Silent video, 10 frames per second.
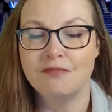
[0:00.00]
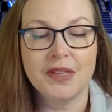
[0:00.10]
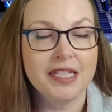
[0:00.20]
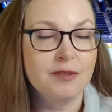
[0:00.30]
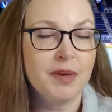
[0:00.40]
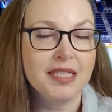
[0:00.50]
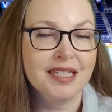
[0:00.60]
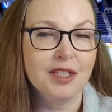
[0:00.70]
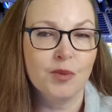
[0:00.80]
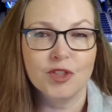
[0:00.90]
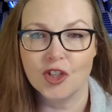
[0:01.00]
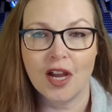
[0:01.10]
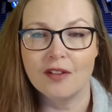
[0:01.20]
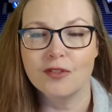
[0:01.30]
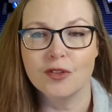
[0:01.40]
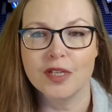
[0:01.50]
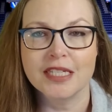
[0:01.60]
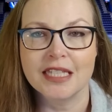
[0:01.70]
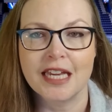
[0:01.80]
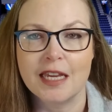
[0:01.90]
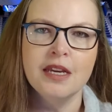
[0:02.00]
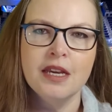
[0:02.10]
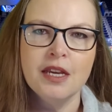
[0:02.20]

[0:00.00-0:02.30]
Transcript: that's basically what you got for the rest of the game.